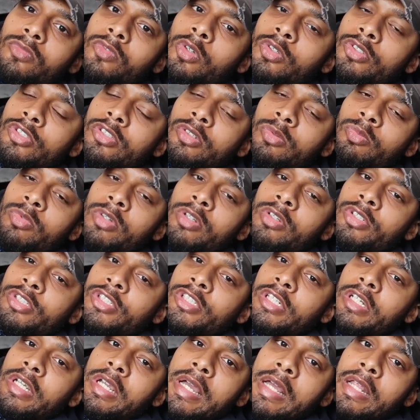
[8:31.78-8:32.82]
On some real
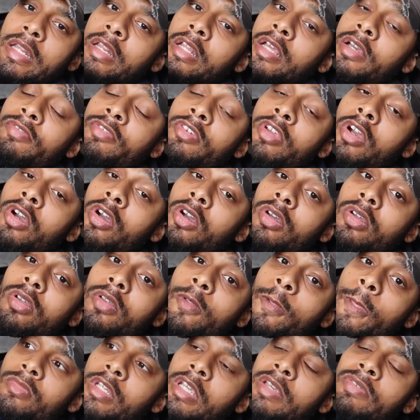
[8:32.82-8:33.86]
shit, I love y'all.
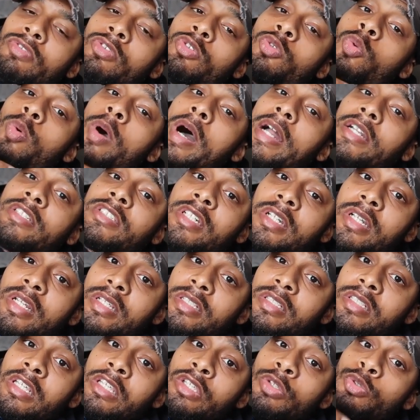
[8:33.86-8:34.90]
If you watching
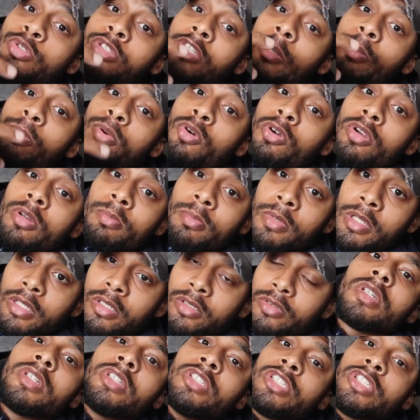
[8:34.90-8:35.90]
this and you support me,